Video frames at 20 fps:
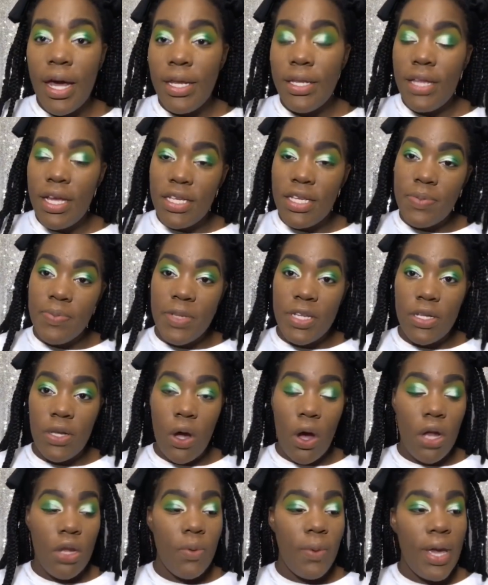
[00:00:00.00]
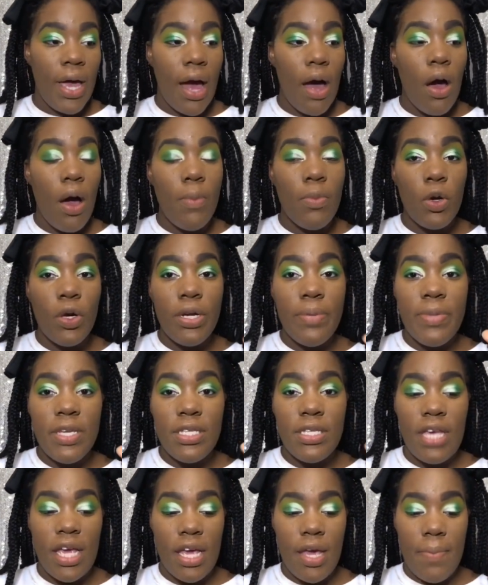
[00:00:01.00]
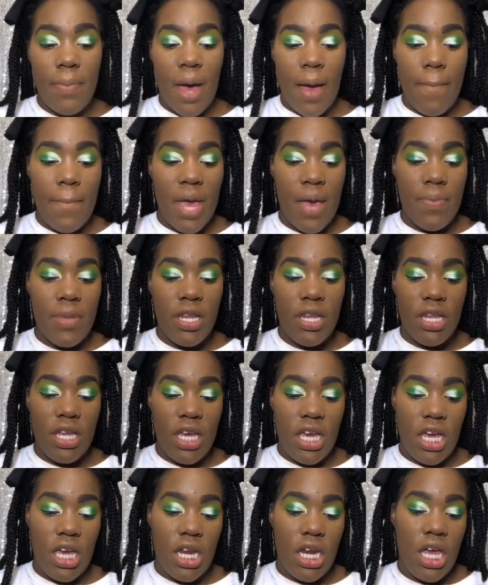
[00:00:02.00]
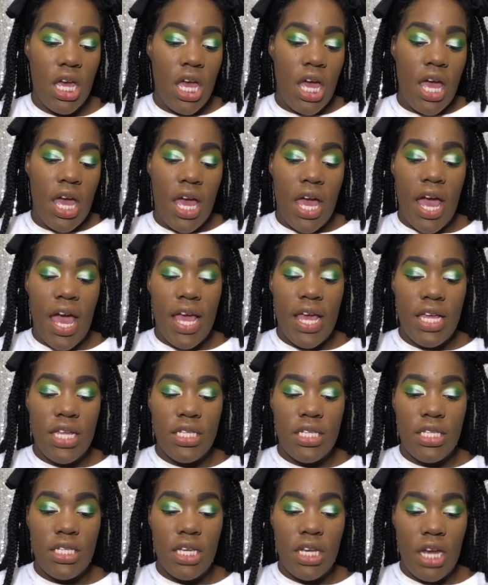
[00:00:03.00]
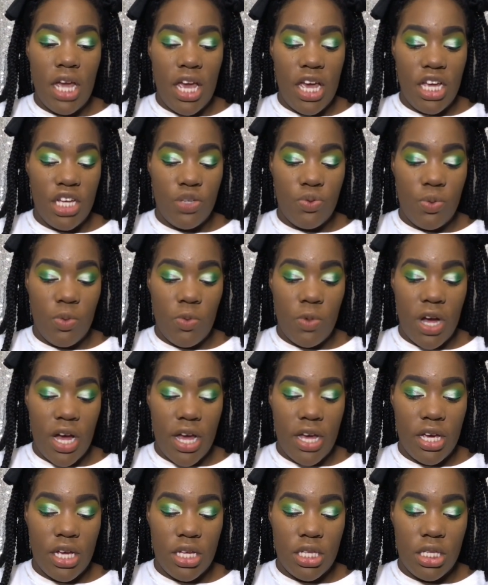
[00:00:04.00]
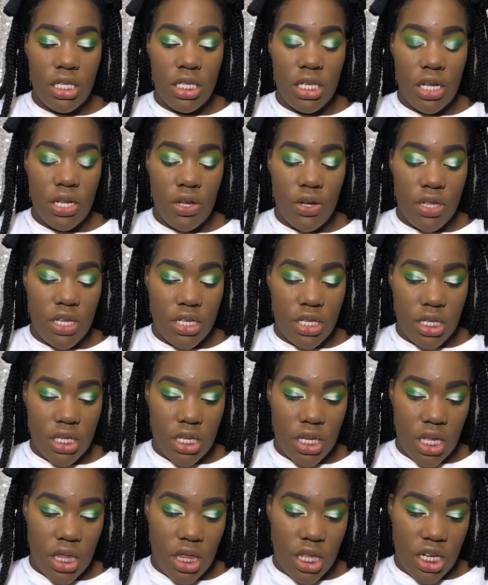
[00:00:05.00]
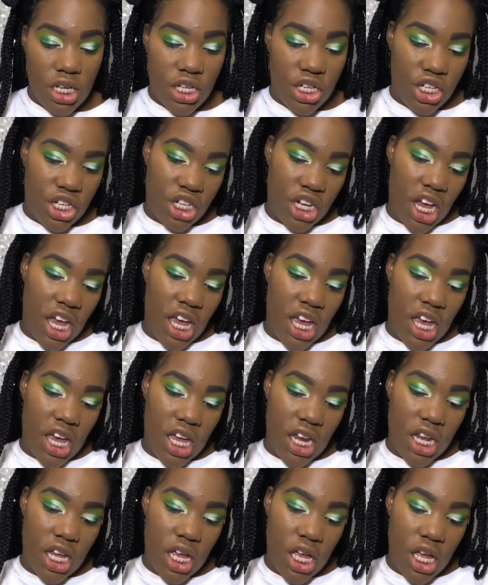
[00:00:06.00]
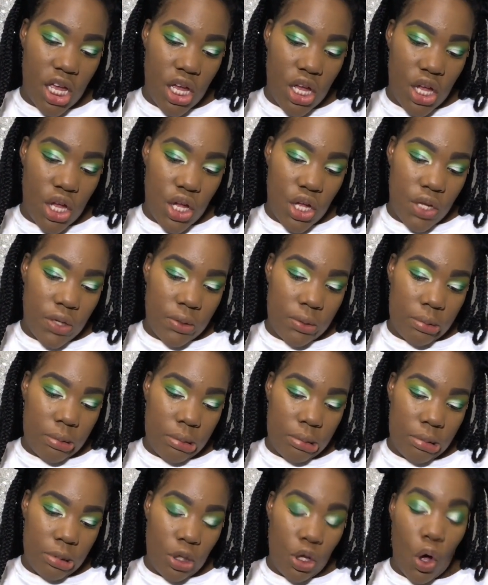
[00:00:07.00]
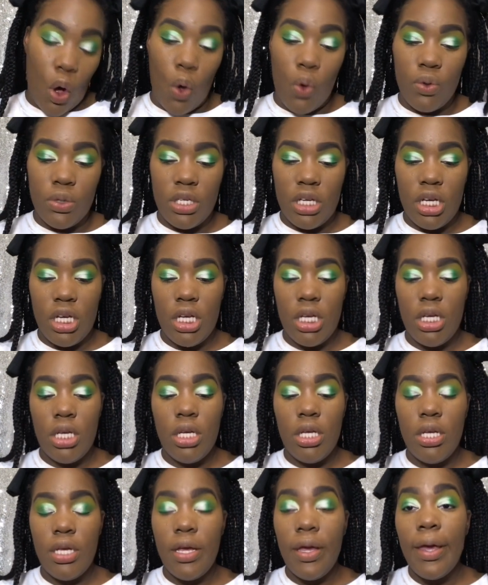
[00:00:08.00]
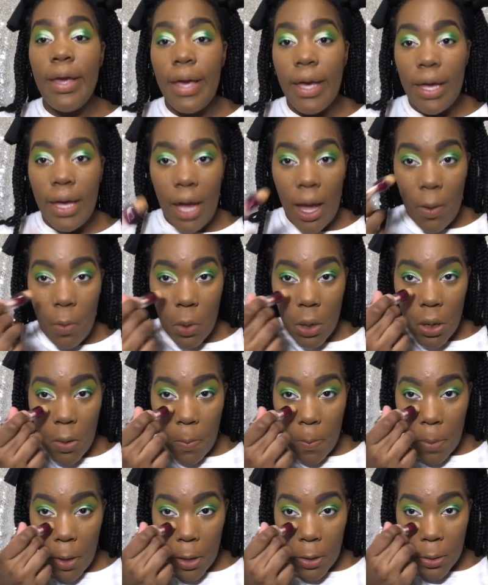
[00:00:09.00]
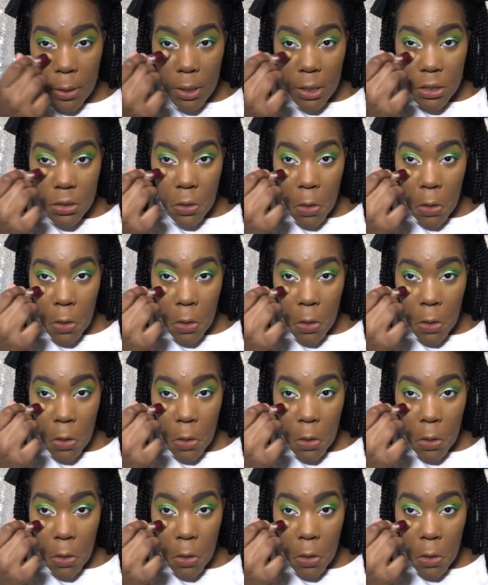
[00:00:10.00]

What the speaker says: that's blended all the way out, I'm going to be taking my Maybelline Instant Age Rewind Concealer. This is in the shade Golden. And I want to put this